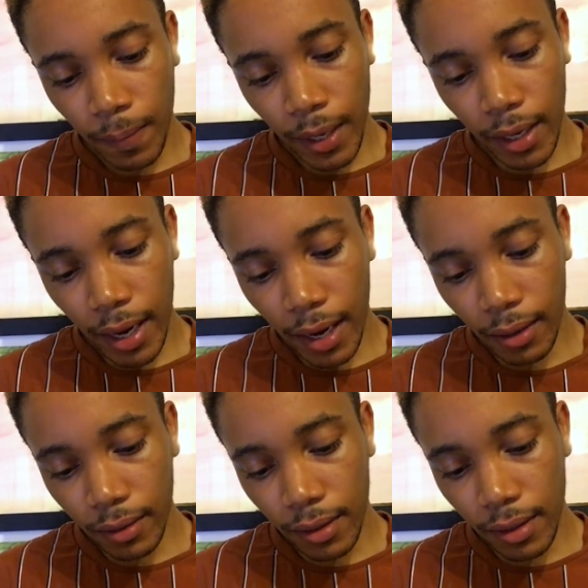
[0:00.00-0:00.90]
and
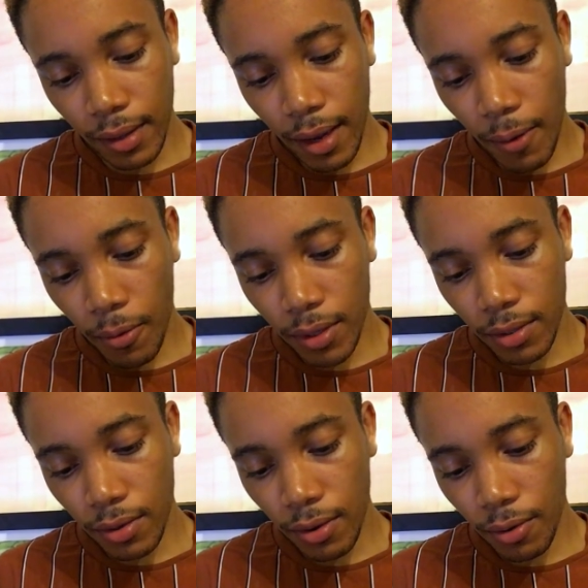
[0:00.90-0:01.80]
how there
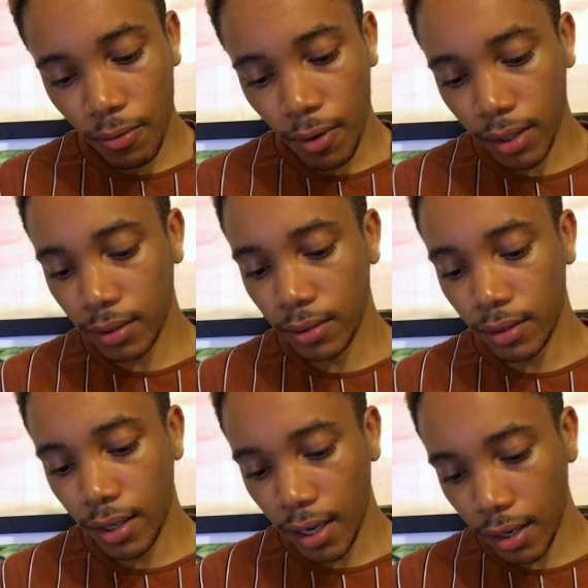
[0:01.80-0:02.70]
was no one
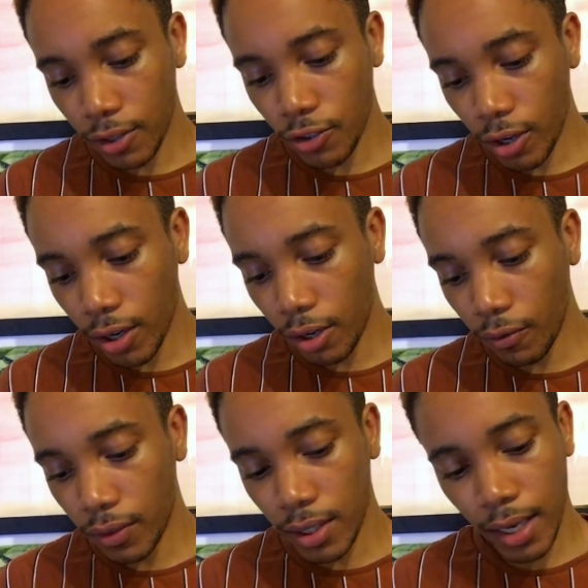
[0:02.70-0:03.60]
king strong
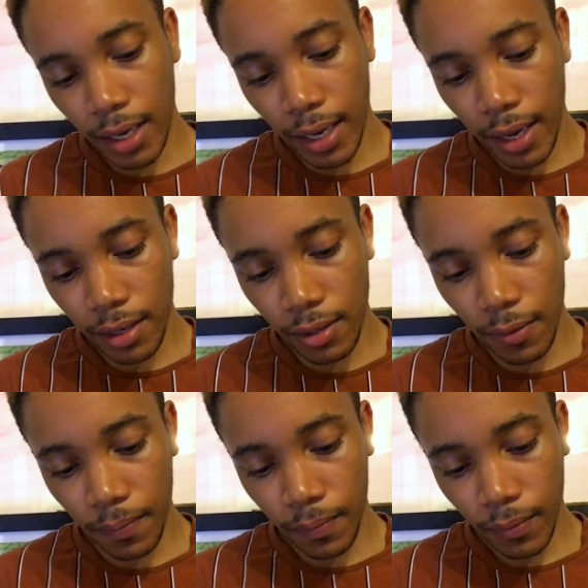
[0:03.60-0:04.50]
enough to stand against them.